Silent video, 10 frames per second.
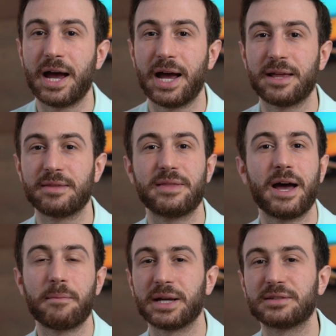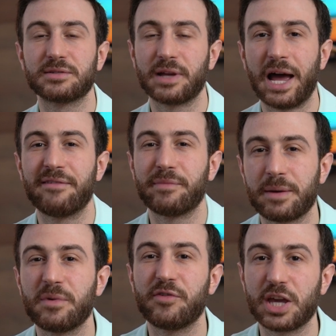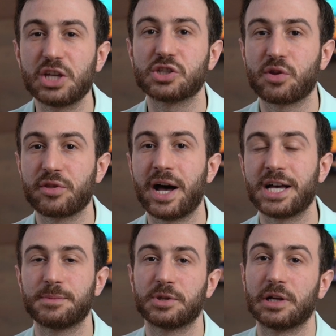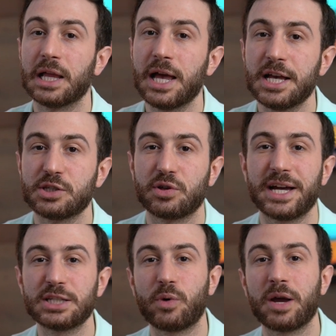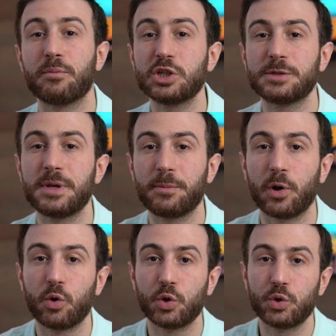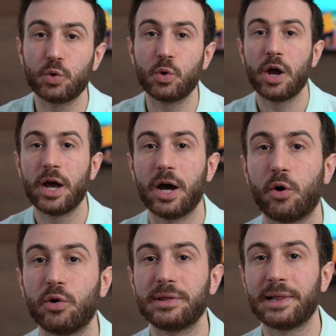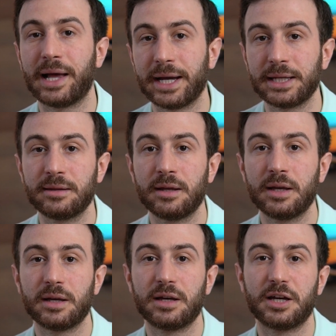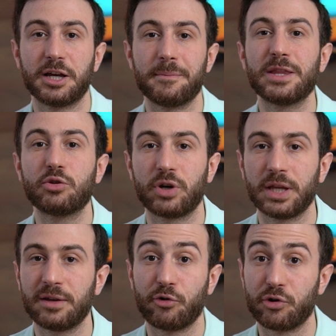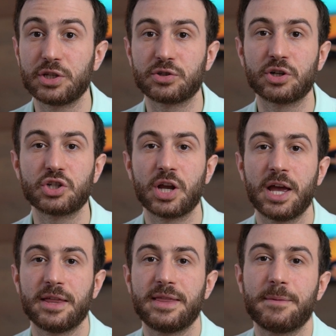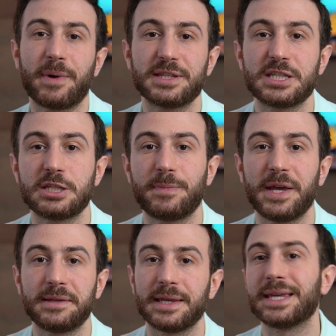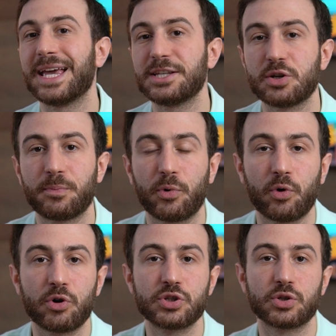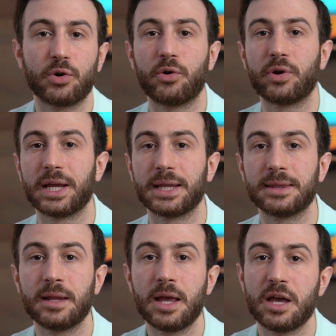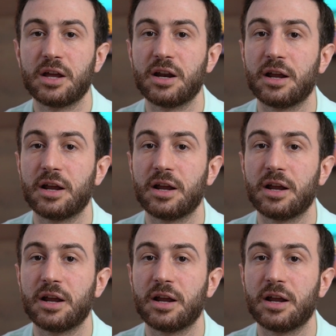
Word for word: and that might have ramifications on the hospital. So that's why most people who do online uh, mentoring for research, they participate in case reports or in uh,